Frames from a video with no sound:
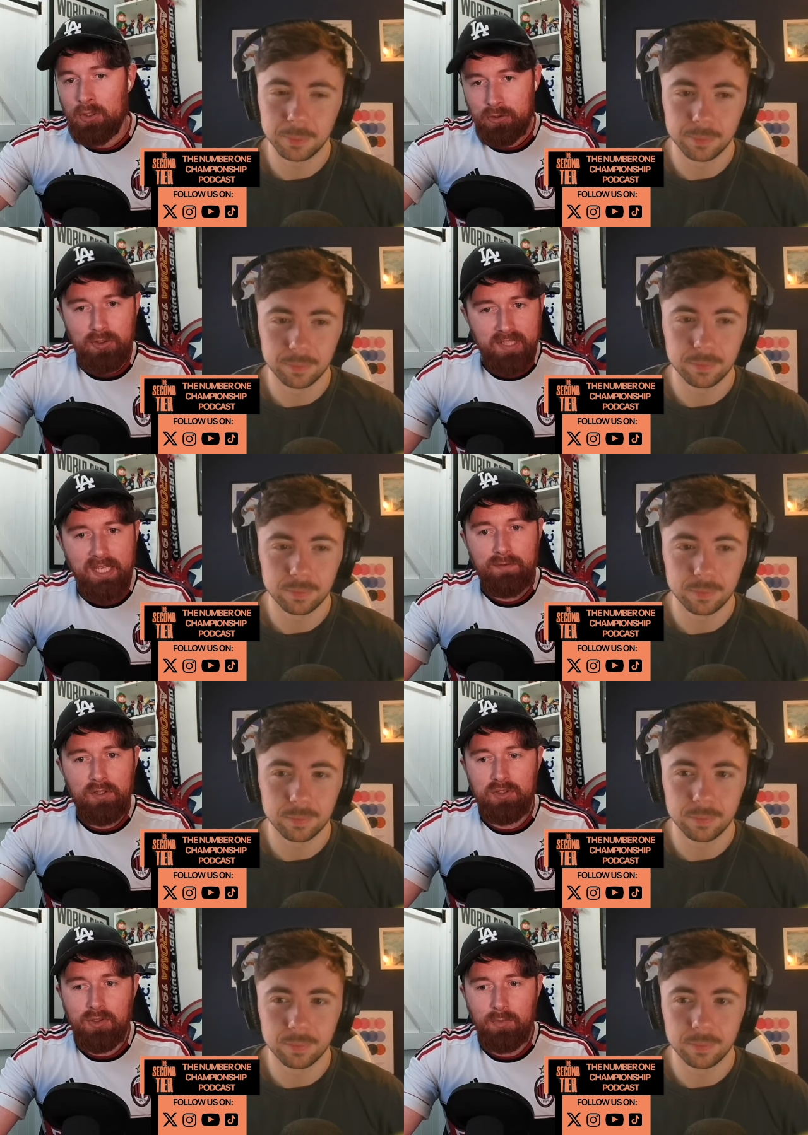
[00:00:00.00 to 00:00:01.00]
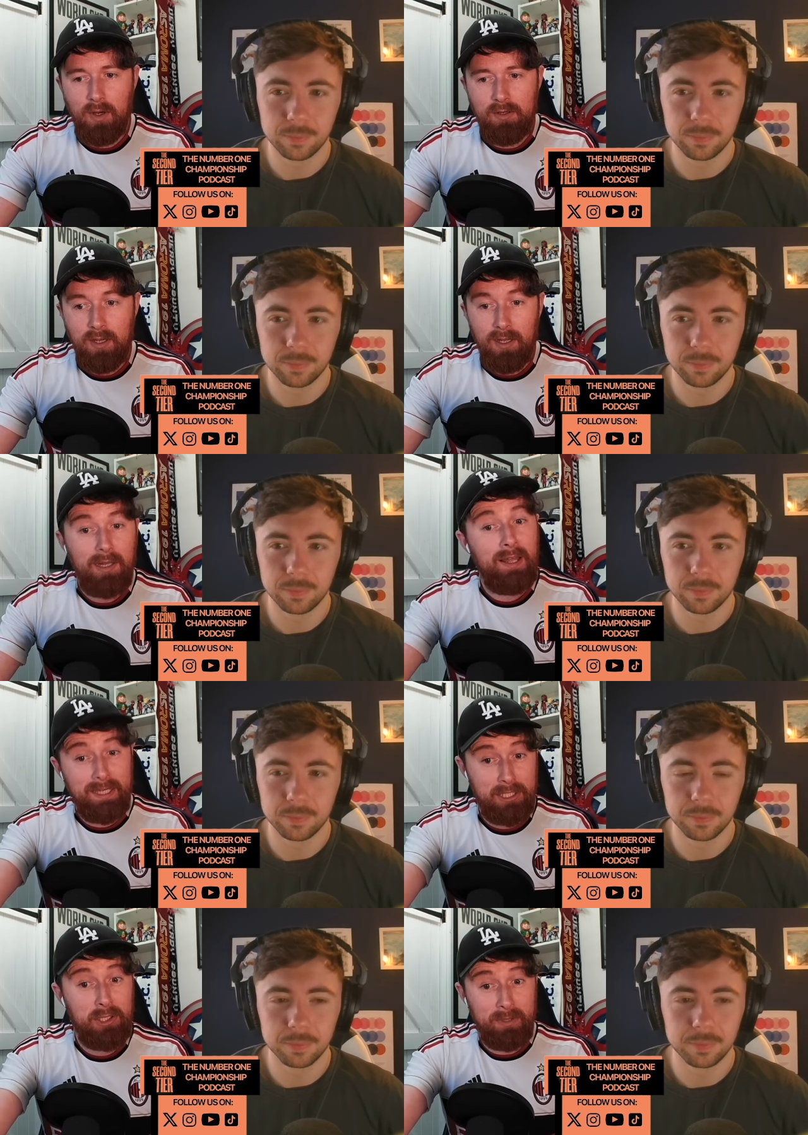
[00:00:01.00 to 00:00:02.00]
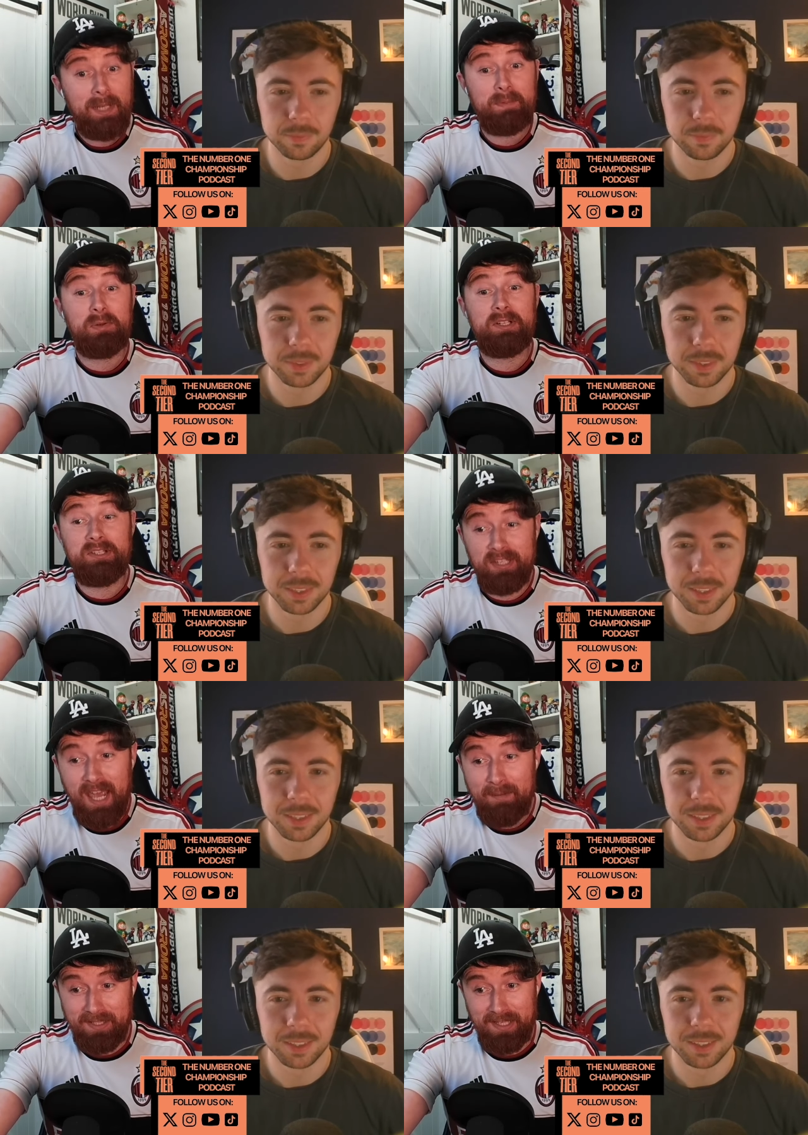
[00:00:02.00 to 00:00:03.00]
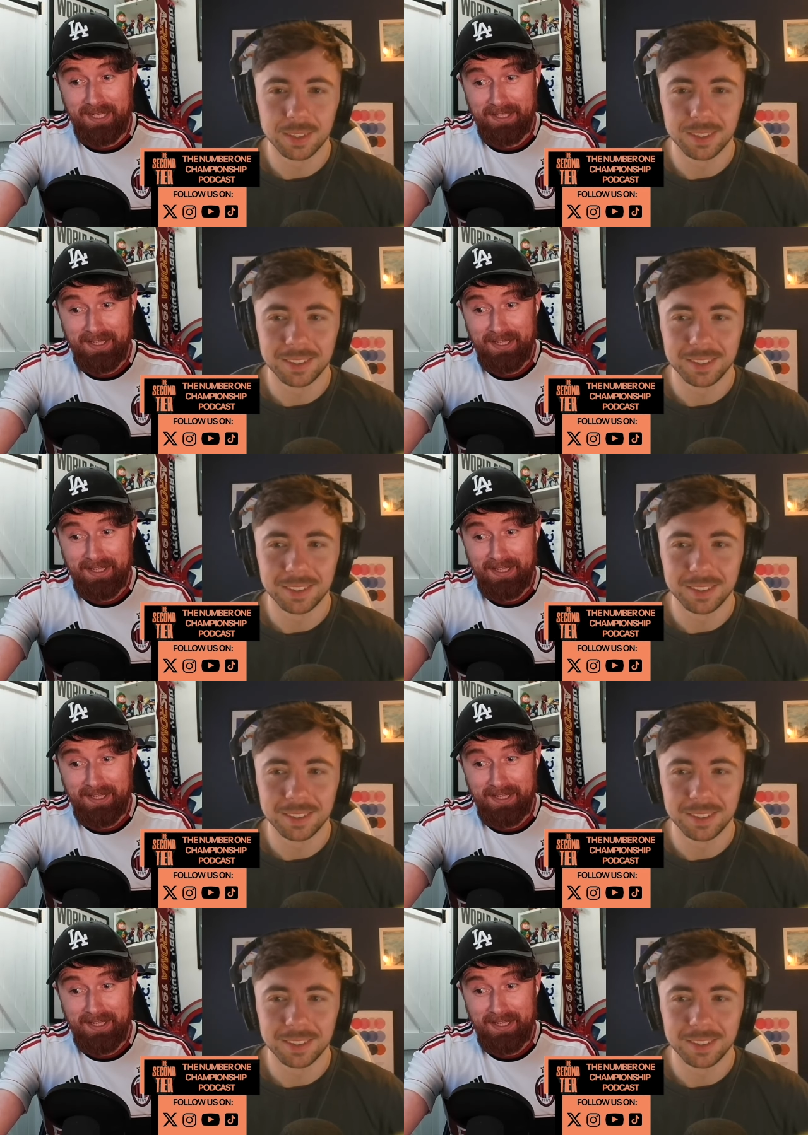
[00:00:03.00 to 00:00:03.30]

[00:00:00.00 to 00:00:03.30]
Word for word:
Speaker 1: does even someone like you, an Ipswich skeptic,